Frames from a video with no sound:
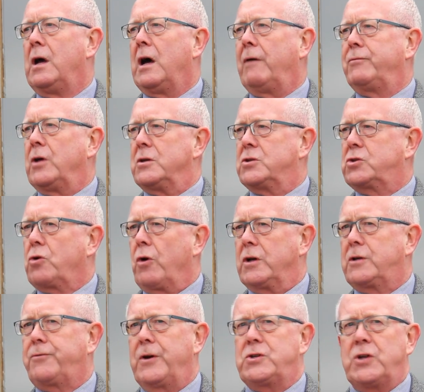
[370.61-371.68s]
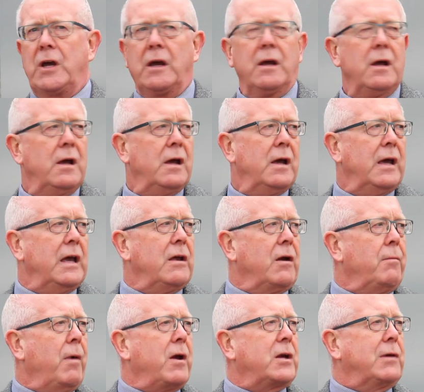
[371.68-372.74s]
have done Scottish fishing a
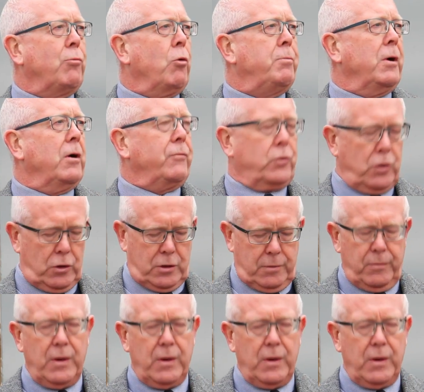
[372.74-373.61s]
remarkable bit of good.